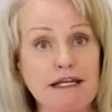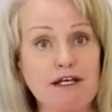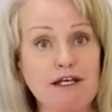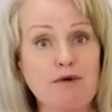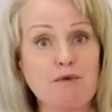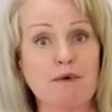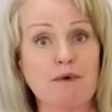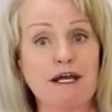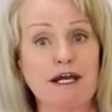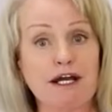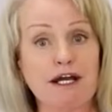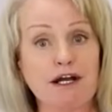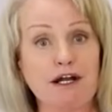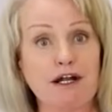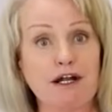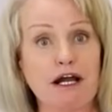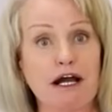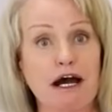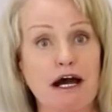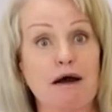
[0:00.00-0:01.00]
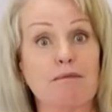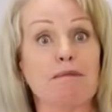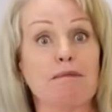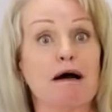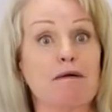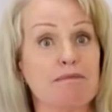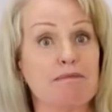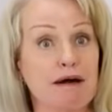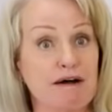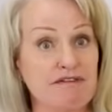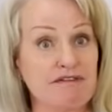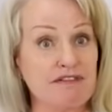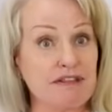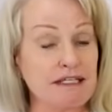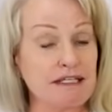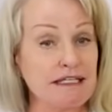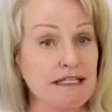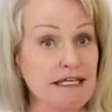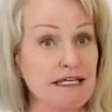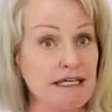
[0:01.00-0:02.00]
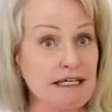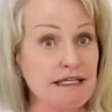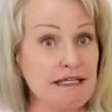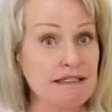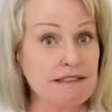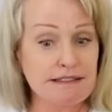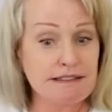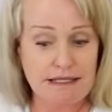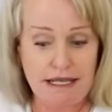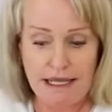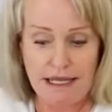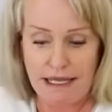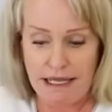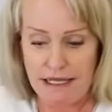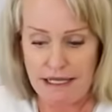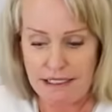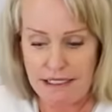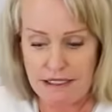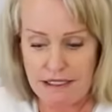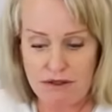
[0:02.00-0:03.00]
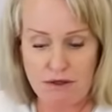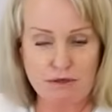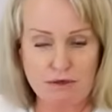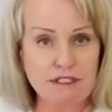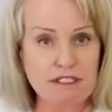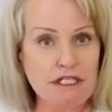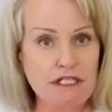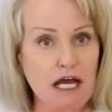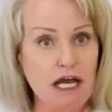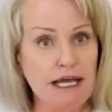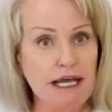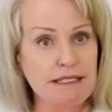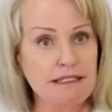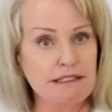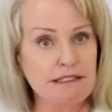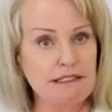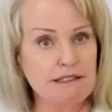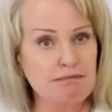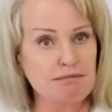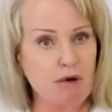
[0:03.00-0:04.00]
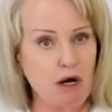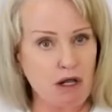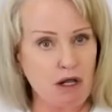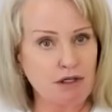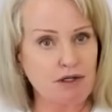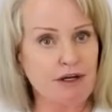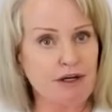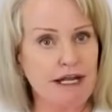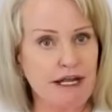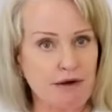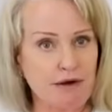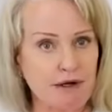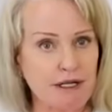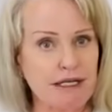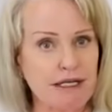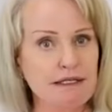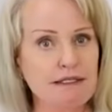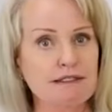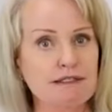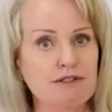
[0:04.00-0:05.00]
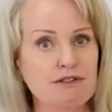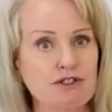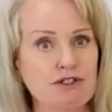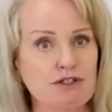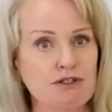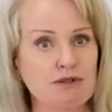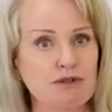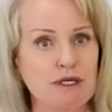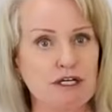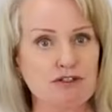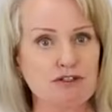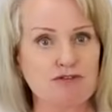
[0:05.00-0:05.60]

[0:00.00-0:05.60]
anywhere above the knees, any in those tight, smaller areas to